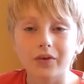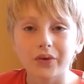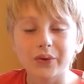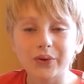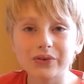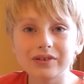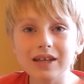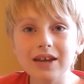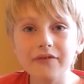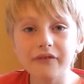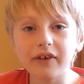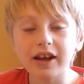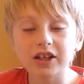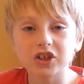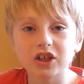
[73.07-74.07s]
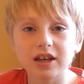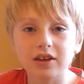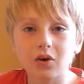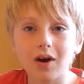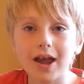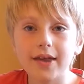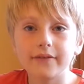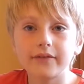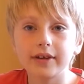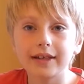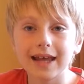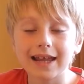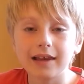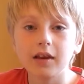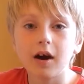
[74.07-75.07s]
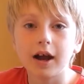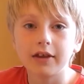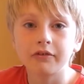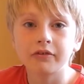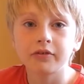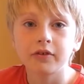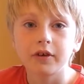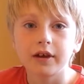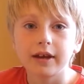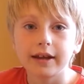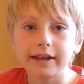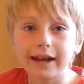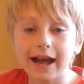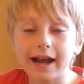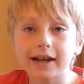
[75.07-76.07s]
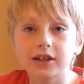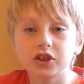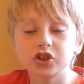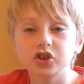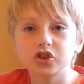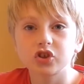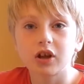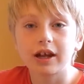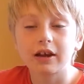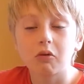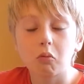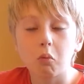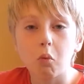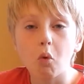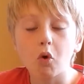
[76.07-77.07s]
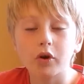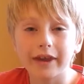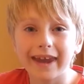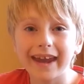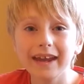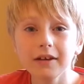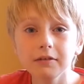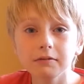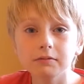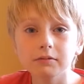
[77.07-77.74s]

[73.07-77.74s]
You see friction in your everyday life in actions like walking,